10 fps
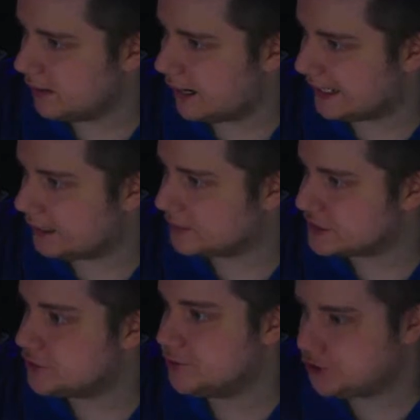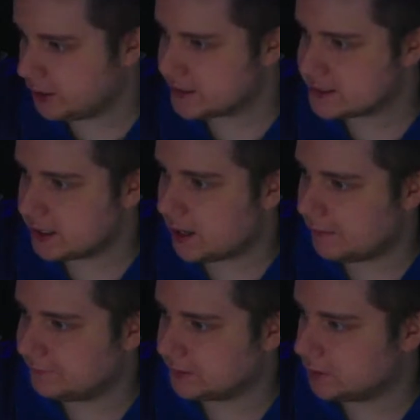areas just
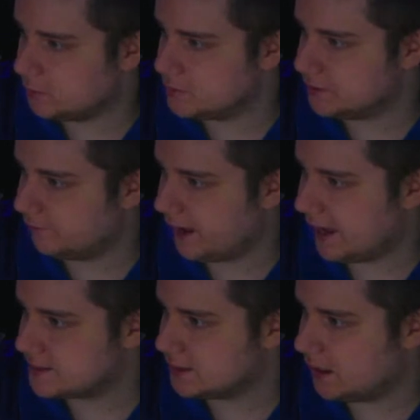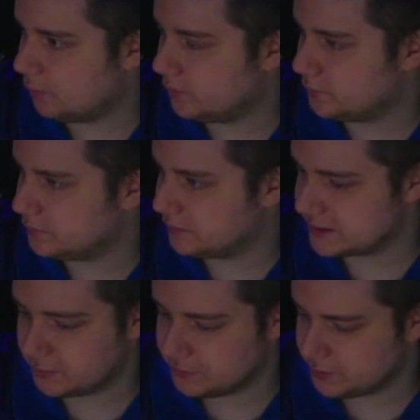off the coast of that. Like I
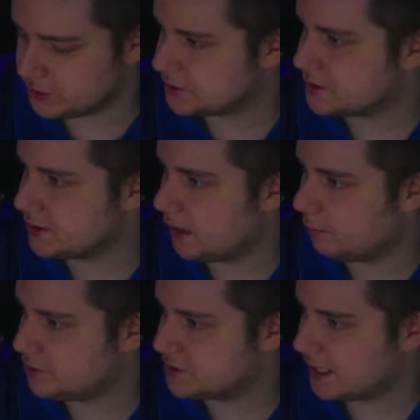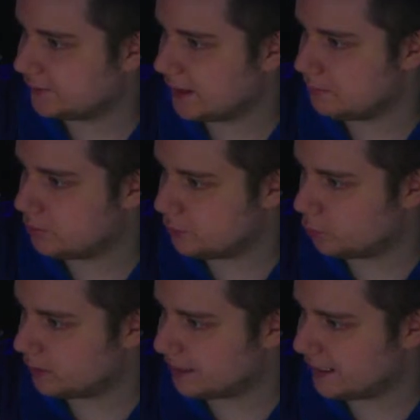said, we just got that marine
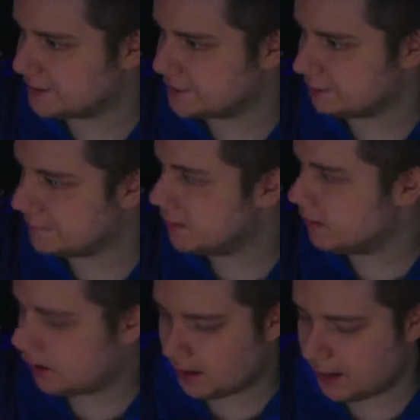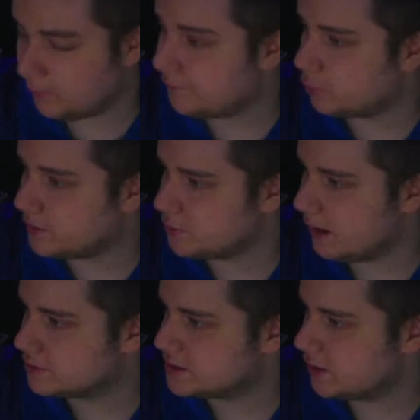warning canceled. However, we do
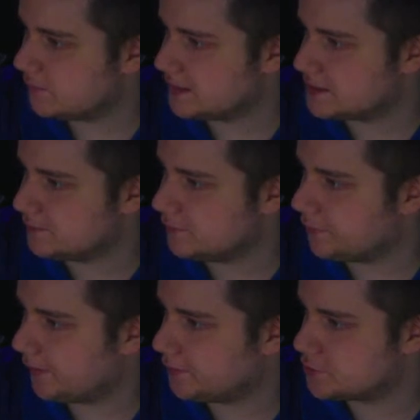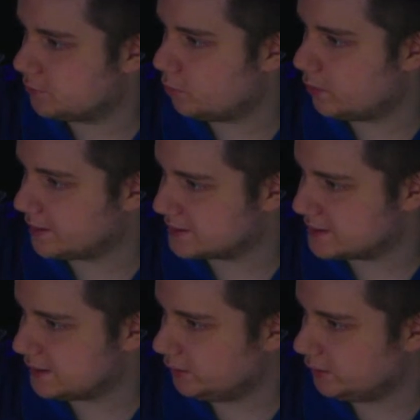have ourselves a severe thunderstorm warning
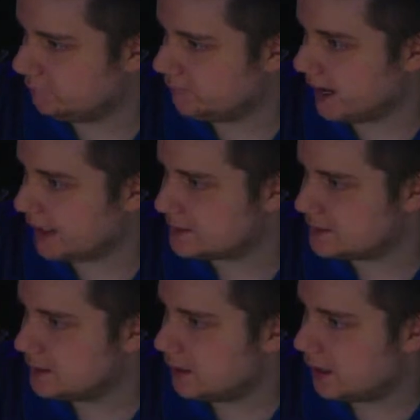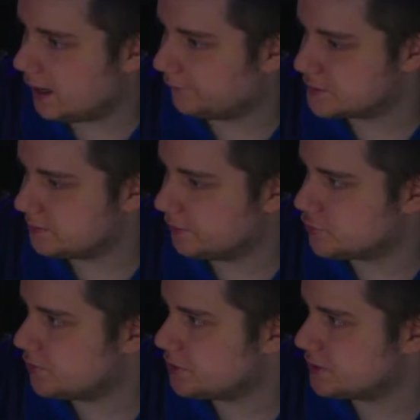still in effect for some of
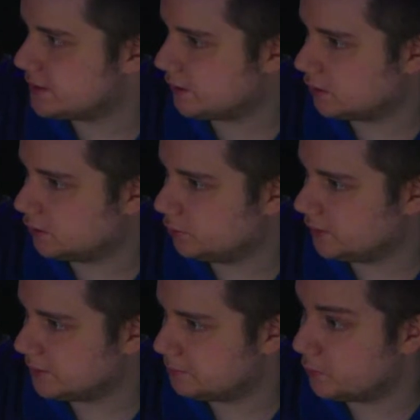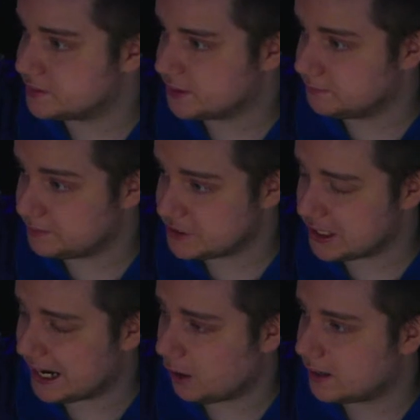those regions there, including the Boynton Beach
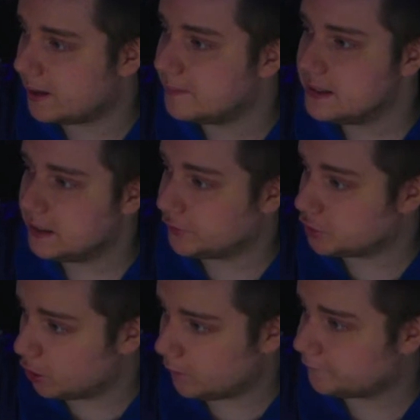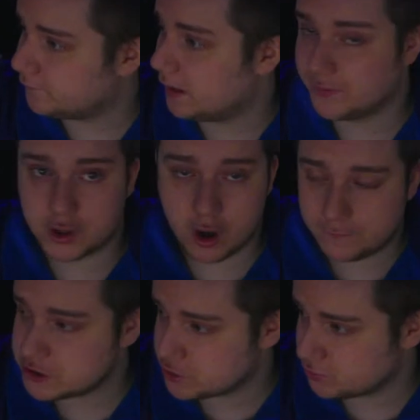area, the
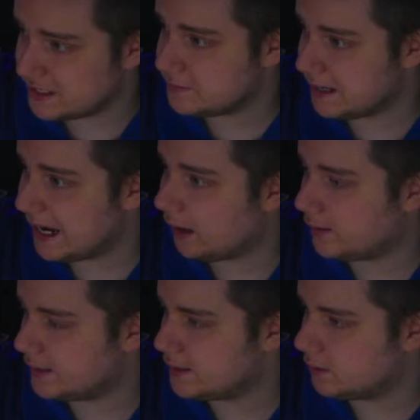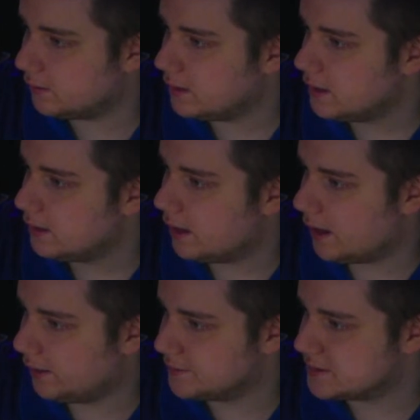Gulf Stream area here.
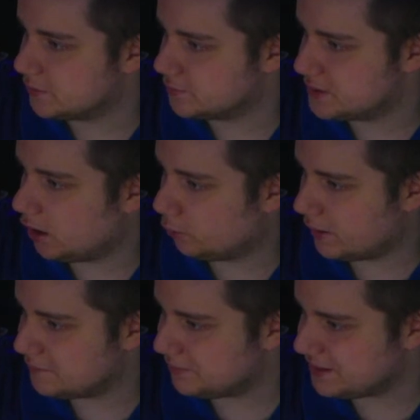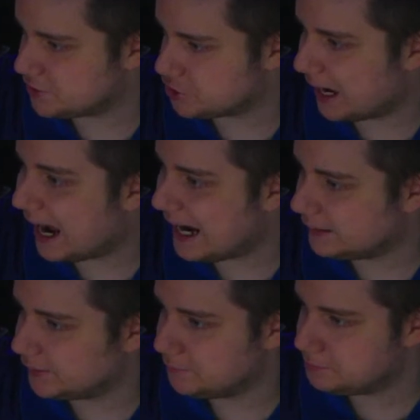Let's see here, Delray Beach,
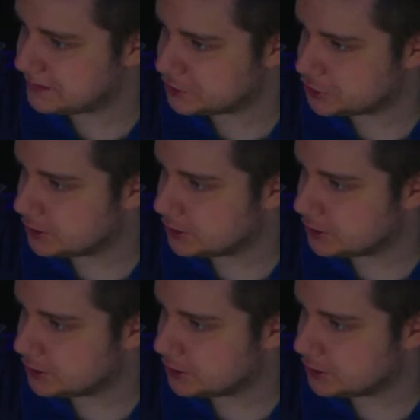Highland Beach,